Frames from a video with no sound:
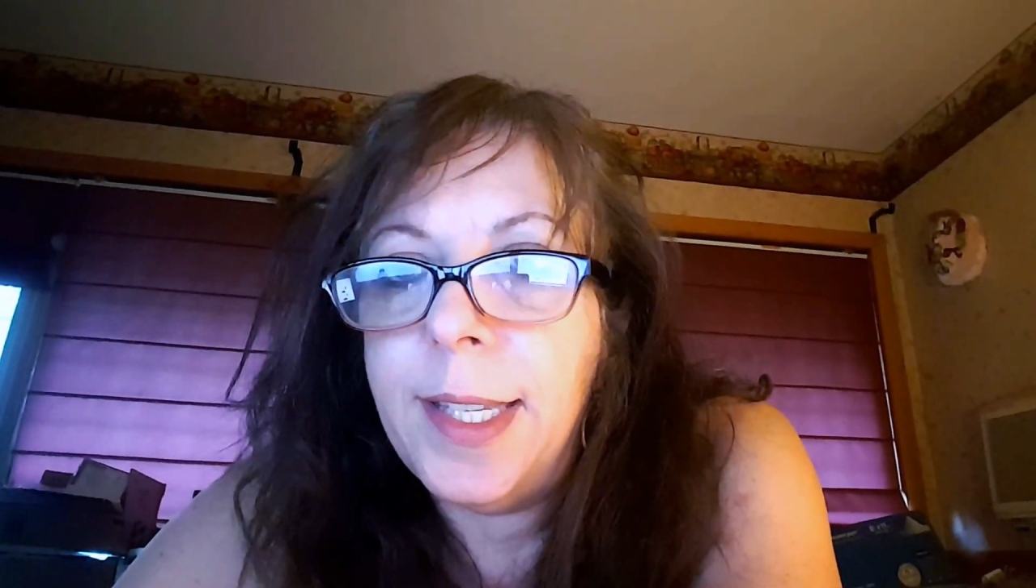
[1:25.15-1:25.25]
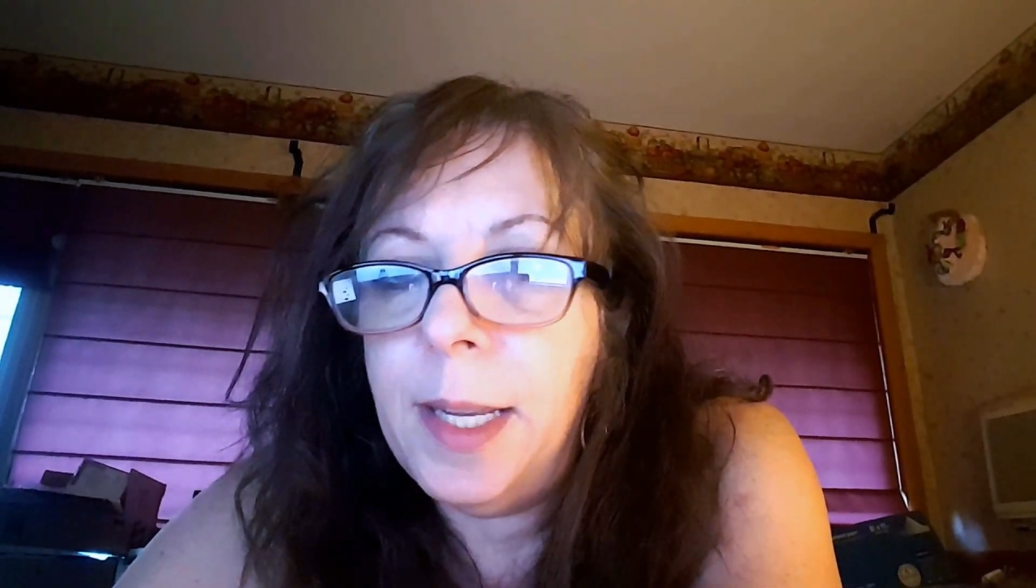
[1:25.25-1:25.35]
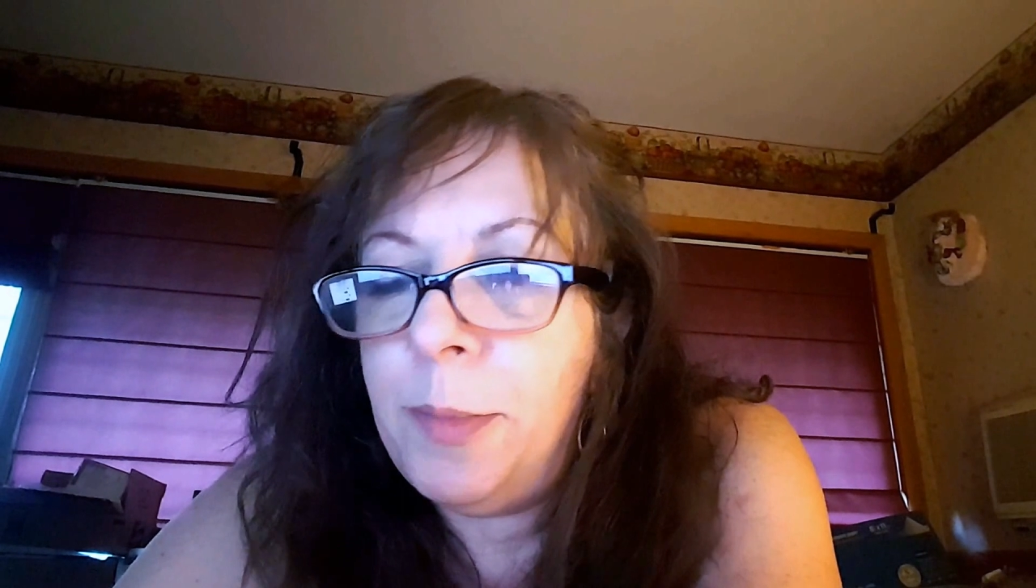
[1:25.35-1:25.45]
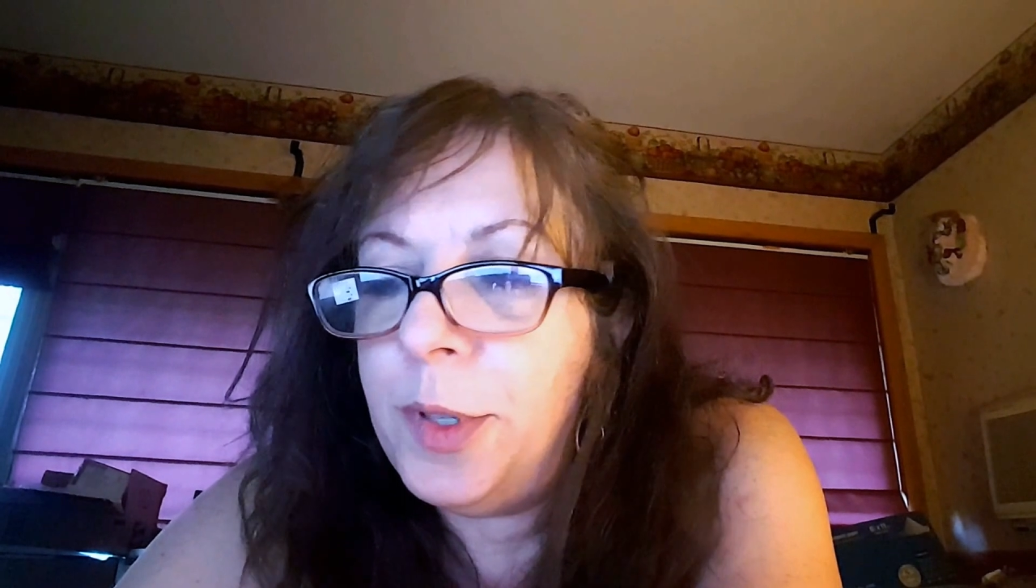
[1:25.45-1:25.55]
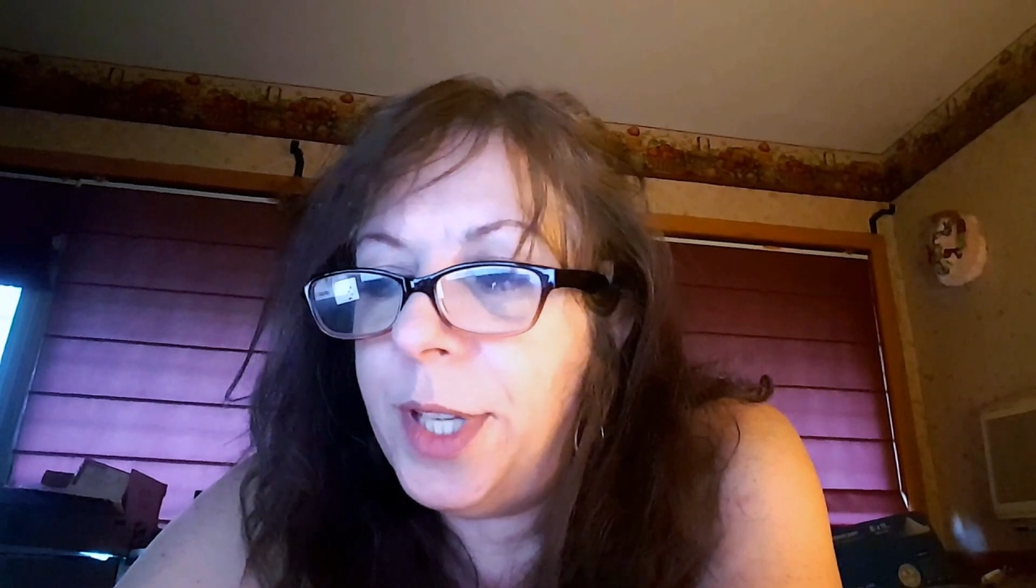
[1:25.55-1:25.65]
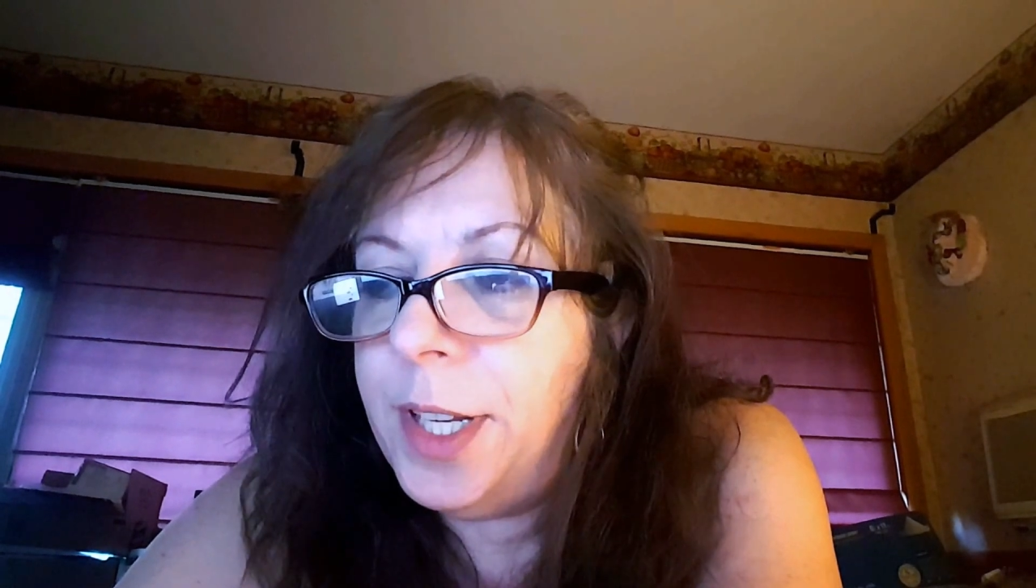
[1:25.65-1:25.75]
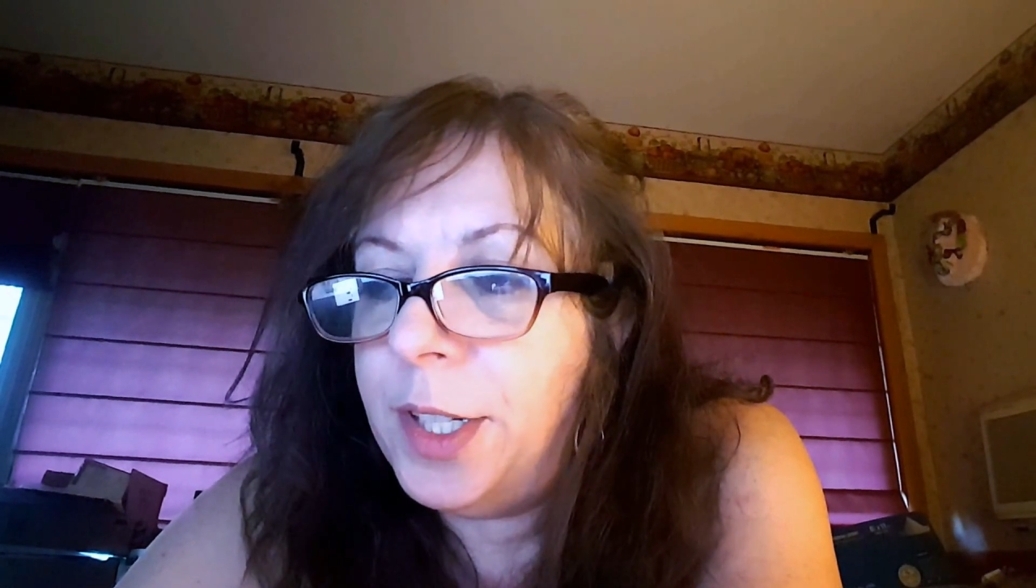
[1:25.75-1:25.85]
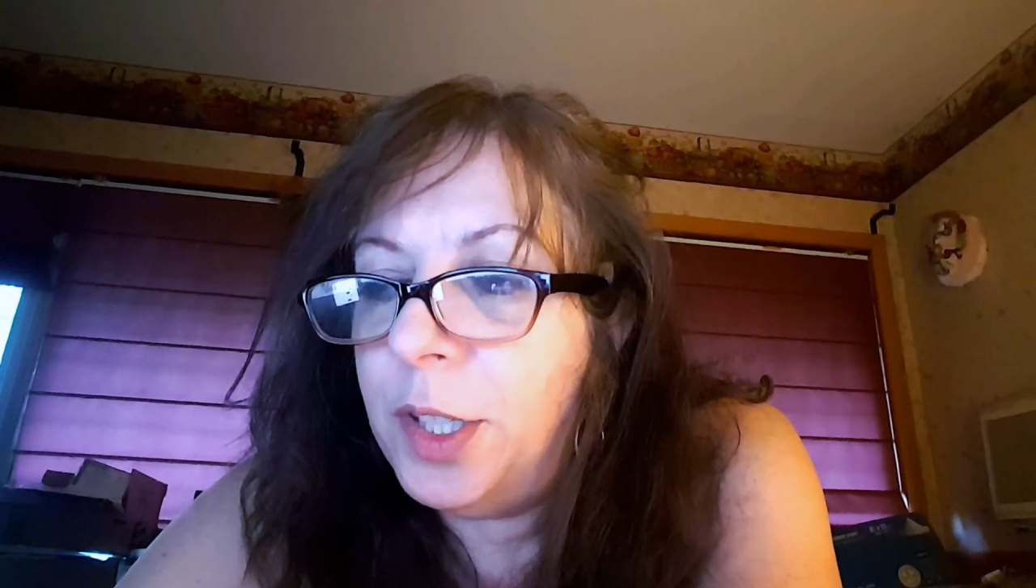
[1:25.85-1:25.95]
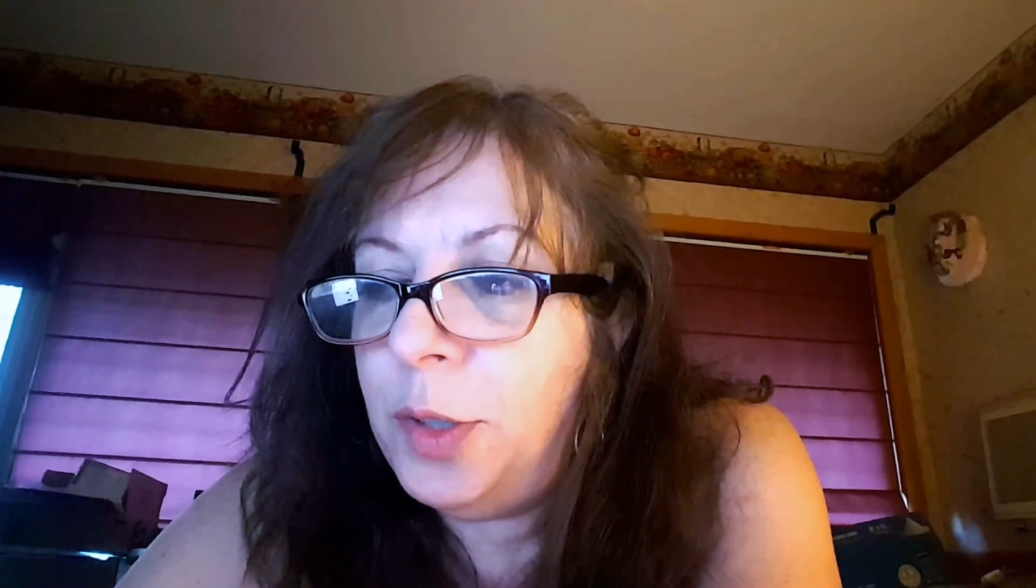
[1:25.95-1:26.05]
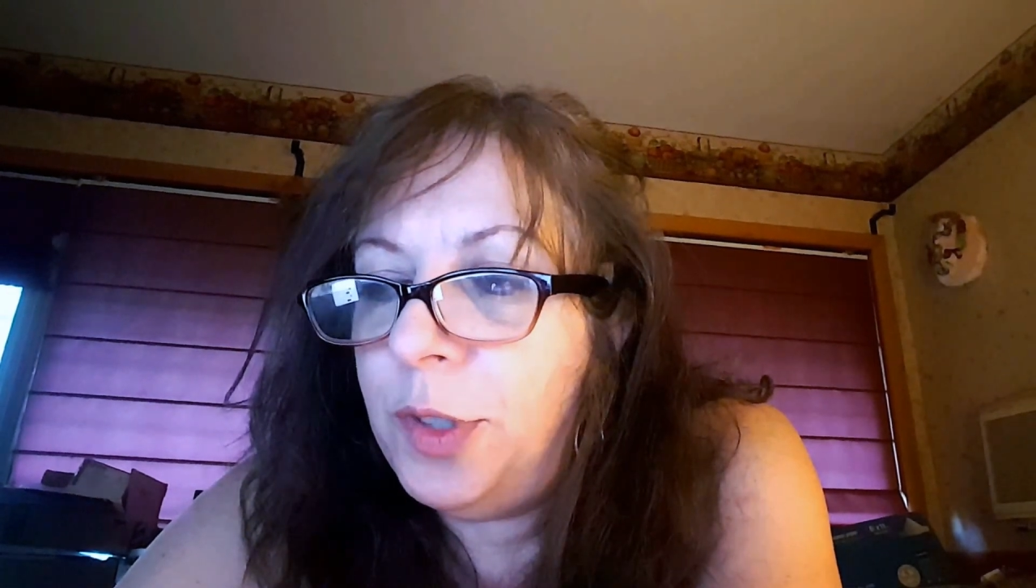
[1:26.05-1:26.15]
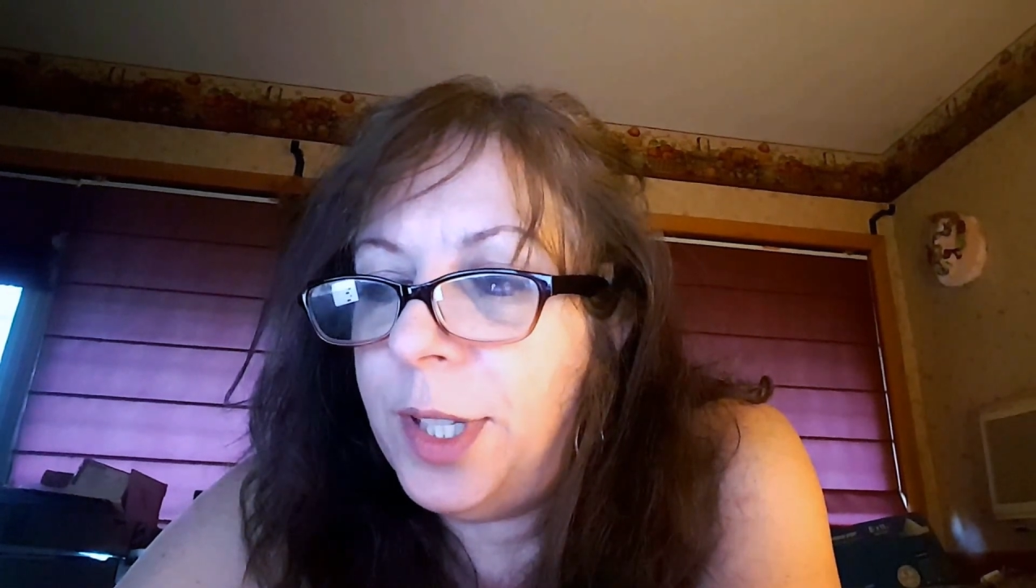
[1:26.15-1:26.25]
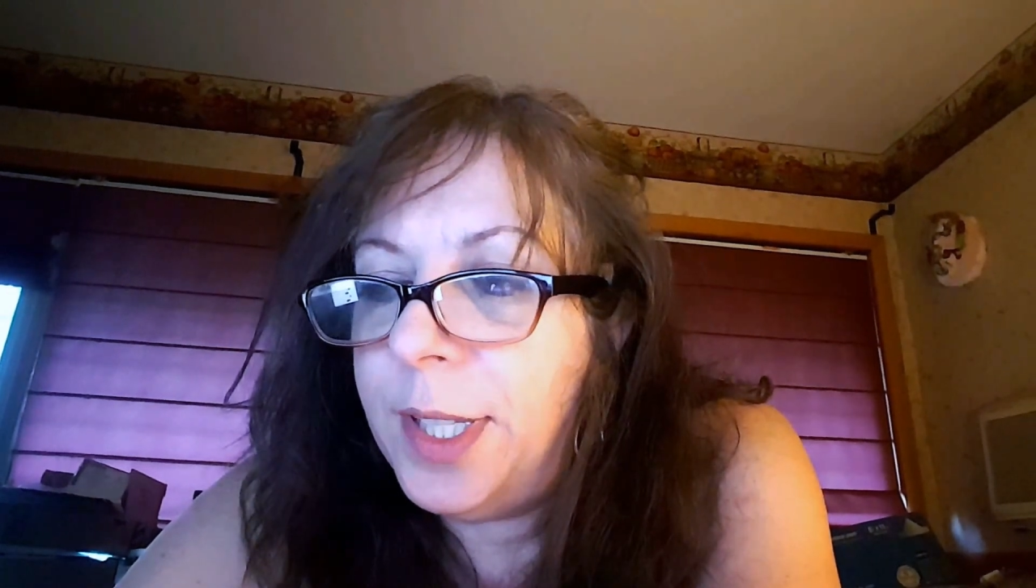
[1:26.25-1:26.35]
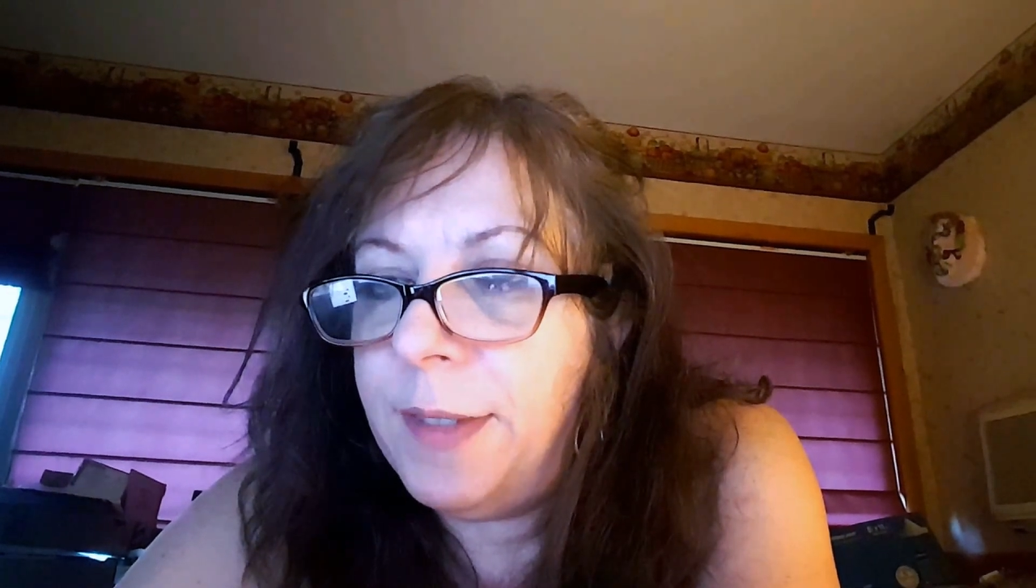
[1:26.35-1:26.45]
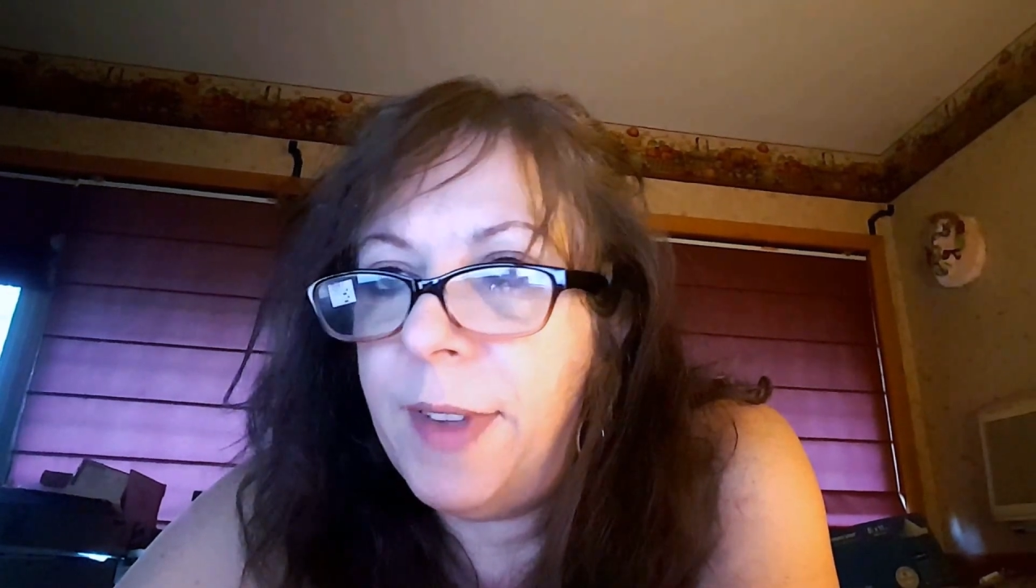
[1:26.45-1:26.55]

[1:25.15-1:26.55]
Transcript: 10% dilutions